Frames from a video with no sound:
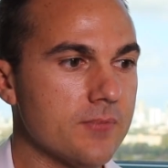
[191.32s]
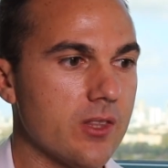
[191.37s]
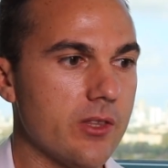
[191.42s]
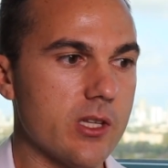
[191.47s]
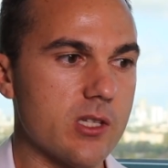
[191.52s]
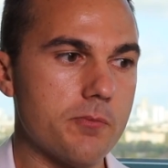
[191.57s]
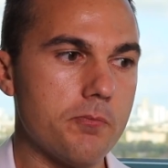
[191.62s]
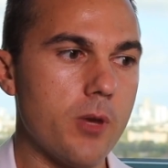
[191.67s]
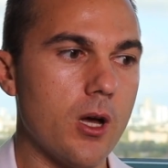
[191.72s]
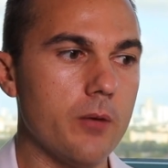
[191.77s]

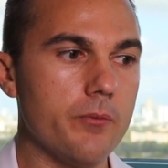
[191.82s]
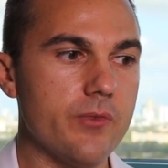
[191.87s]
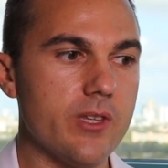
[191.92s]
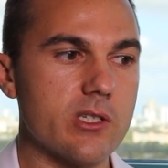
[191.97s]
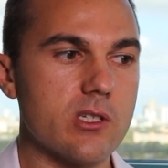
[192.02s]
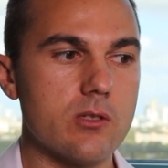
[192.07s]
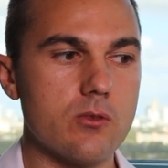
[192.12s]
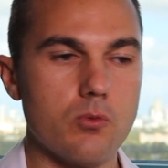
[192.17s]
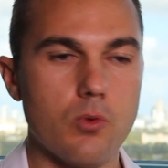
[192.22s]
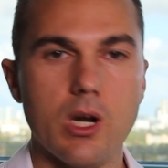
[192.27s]
This,
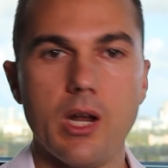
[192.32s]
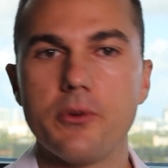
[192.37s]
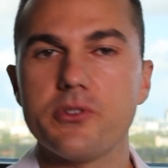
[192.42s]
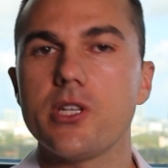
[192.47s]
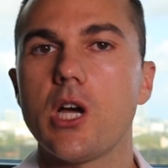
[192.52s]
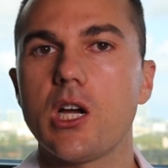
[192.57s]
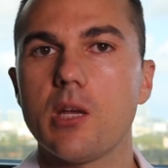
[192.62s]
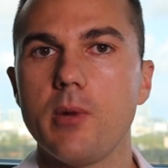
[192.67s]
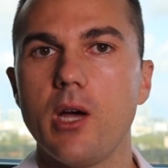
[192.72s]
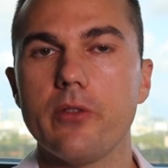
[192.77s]
this is when I was
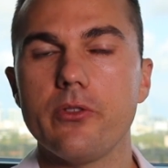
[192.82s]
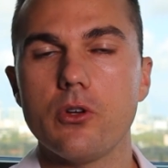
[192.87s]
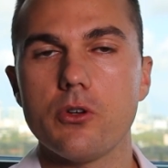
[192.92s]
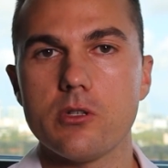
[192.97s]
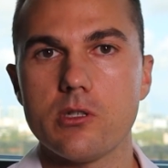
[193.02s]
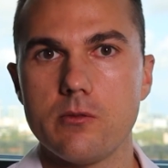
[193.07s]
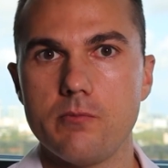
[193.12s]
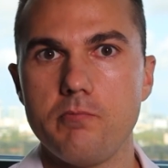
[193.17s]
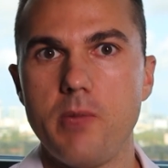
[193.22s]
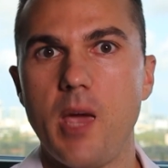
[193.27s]
talking about
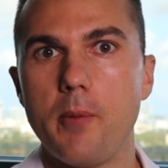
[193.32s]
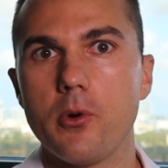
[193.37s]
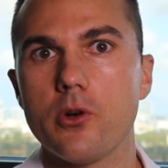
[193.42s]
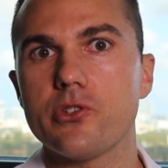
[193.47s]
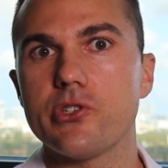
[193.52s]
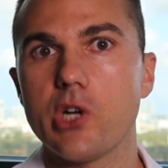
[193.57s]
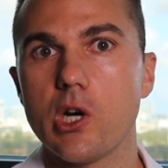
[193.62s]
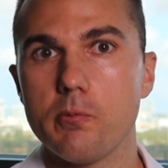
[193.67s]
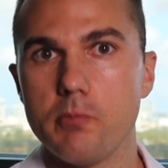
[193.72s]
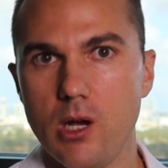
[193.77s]
there's
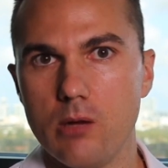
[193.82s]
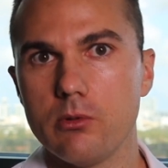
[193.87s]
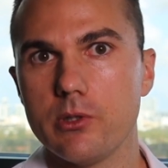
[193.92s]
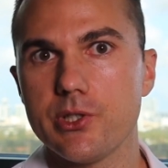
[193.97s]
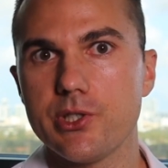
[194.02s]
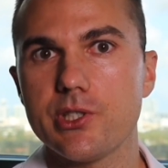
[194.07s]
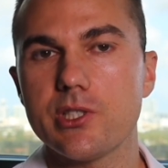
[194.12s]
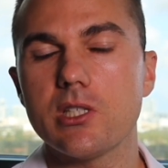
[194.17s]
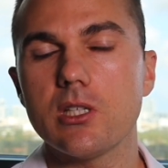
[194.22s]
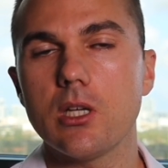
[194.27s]
papers that are
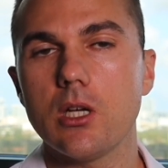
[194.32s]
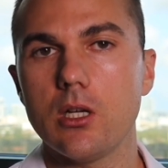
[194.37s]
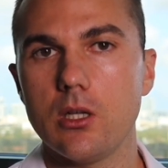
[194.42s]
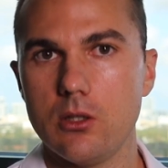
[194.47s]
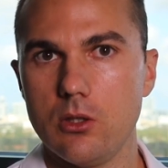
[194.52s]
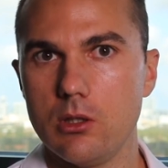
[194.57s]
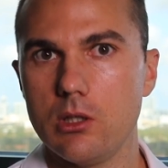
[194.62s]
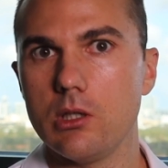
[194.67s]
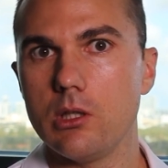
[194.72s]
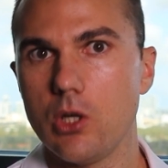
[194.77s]
published
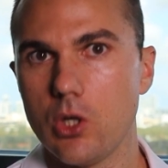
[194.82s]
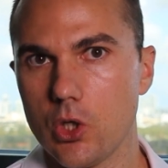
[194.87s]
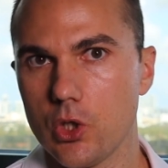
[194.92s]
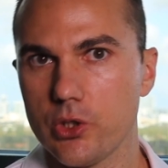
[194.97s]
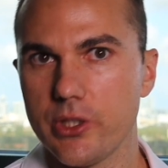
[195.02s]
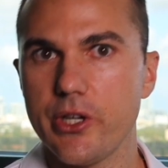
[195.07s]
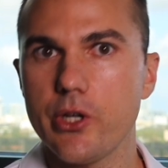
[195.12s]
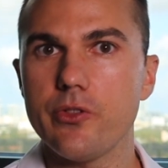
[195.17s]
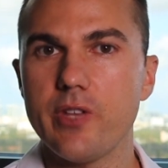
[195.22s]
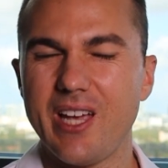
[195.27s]

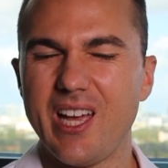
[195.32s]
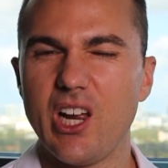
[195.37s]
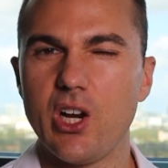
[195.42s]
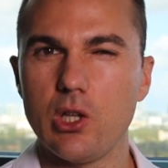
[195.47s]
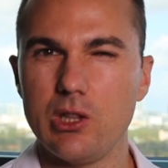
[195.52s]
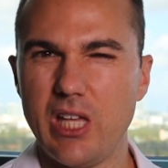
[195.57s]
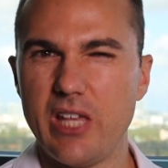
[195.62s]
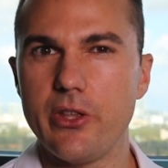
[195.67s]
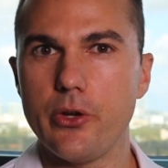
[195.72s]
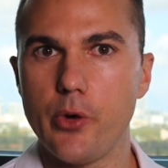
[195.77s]
earlier that kind
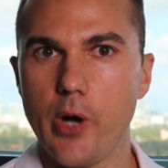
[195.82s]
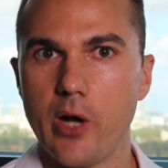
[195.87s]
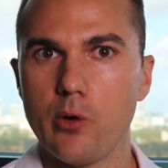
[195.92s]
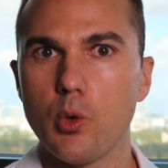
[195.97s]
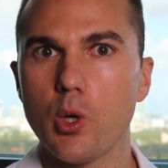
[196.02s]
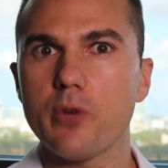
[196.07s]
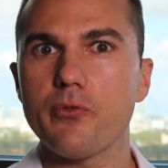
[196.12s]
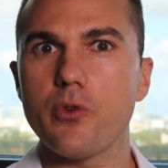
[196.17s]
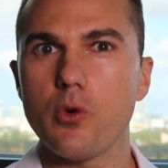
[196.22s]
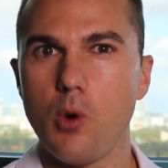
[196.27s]
of lay the
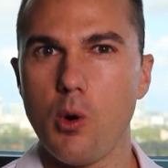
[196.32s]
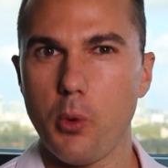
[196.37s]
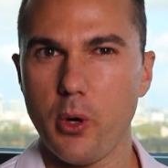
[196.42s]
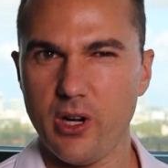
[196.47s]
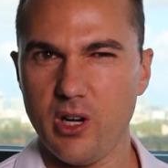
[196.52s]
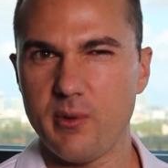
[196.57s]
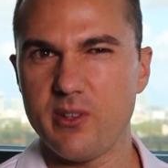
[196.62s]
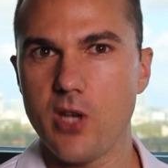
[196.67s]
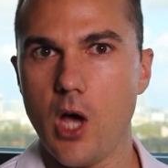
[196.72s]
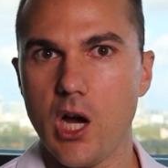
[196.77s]
groundwork for what we're
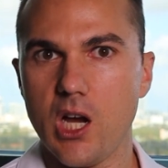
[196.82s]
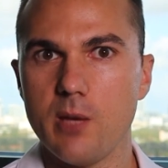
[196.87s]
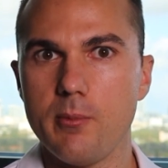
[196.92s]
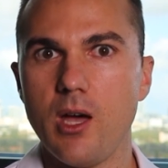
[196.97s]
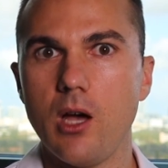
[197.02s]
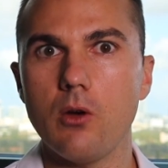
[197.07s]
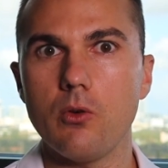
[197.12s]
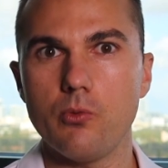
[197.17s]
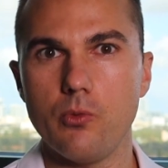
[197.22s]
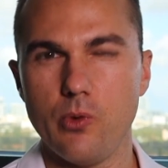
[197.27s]
going to be talking
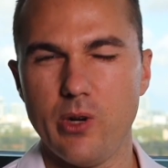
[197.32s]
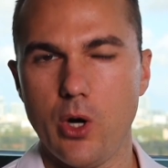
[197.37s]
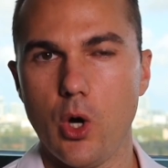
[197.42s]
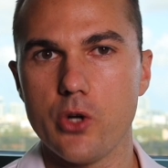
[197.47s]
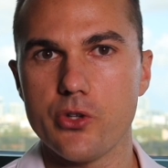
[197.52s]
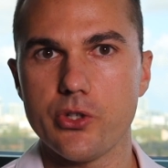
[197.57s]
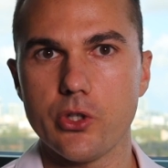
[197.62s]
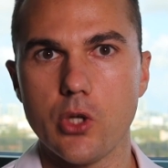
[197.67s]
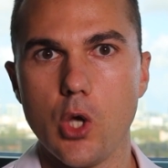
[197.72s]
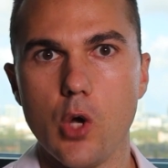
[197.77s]
about in
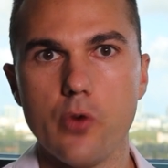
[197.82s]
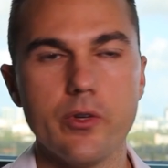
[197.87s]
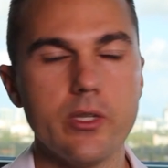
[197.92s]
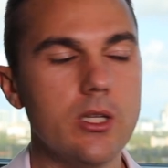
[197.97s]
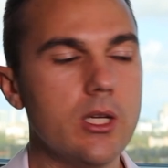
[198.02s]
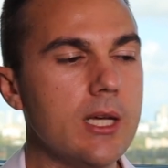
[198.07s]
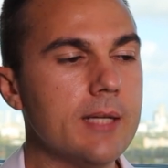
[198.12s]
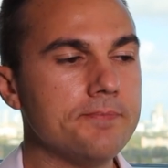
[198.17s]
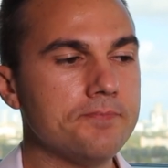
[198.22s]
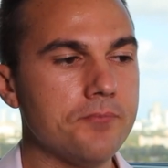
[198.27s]
regards to
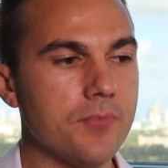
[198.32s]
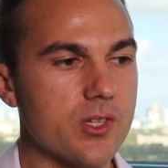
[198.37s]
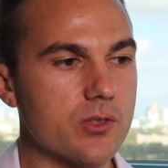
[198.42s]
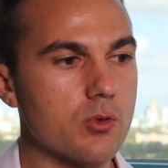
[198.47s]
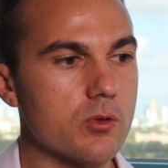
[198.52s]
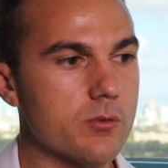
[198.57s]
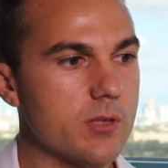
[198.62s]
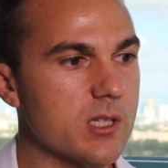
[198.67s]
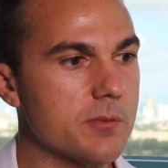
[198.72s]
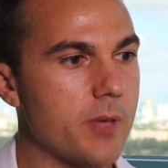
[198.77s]
COVID.
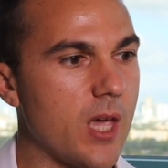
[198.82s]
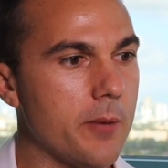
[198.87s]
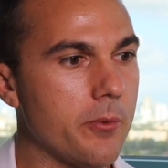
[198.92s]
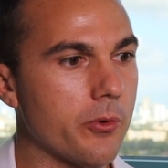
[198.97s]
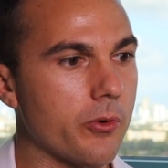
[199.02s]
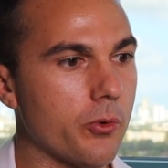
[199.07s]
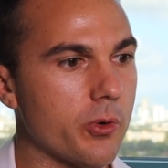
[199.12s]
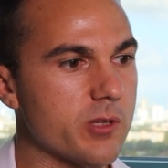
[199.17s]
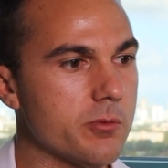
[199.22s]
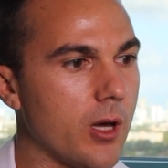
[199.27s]
This, was, this
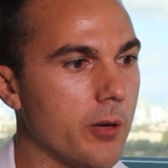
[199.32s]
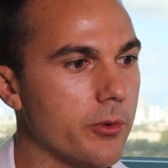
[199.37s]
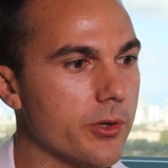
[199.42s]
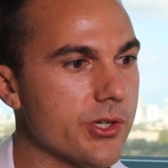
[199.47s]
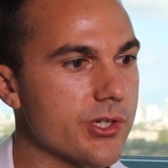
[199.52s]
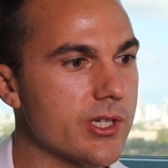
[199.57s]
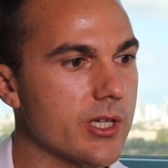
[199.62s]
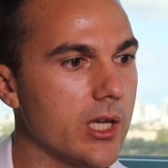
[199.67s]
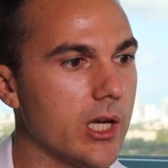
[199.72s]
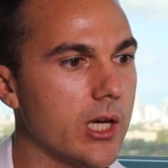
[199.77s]
paper was
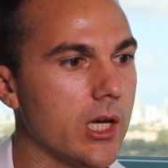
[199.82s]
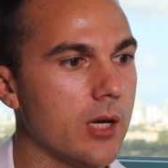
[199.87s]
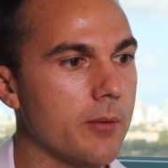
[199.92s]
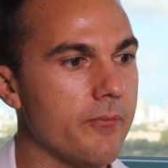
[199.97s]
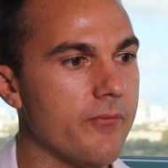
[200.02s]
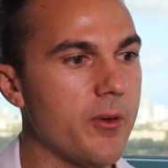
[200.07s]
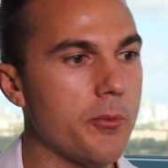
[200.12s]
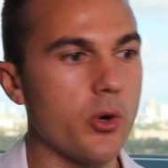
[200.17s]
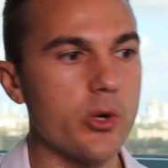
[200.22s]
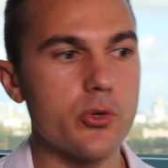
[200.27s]
published uh,
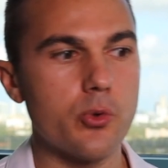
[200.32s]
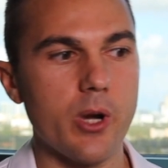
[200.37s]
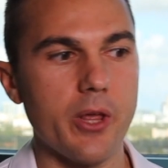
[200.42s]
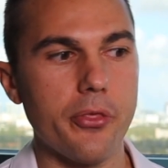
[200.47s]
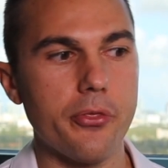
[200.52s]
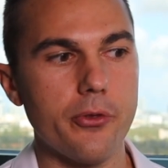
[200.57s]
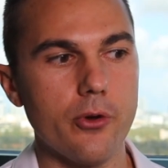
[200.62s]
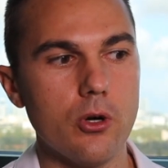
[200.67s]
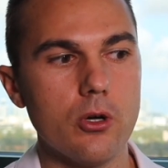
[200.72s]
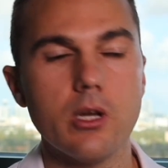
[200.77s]
February
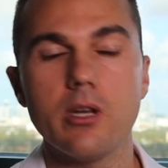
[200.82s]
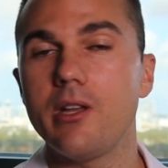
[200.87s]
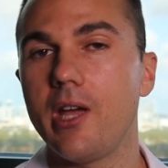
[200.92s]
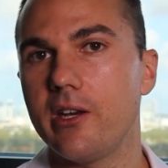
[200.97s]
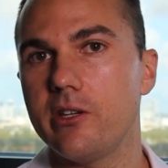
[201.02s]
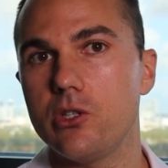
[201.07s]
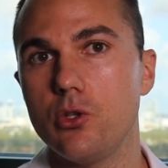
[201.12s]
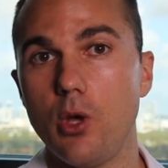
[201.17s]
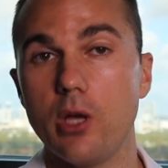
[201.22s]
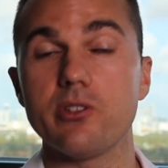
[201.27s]

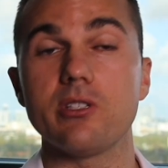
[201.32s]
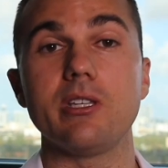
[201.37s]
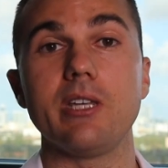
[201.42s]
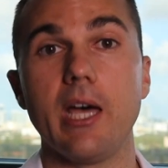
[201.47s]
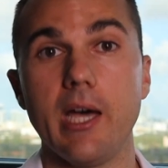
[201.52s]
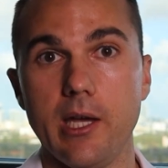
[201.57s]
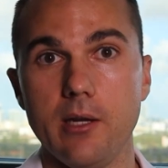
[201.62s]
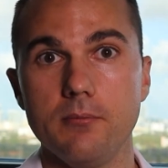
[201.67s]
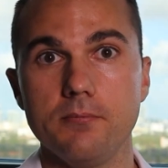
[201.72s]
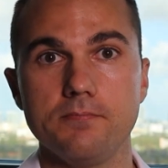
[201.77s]
23rd,
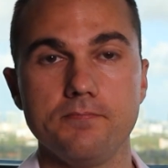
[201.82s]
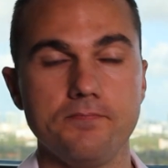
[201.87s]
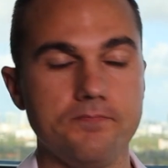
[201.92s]
2009.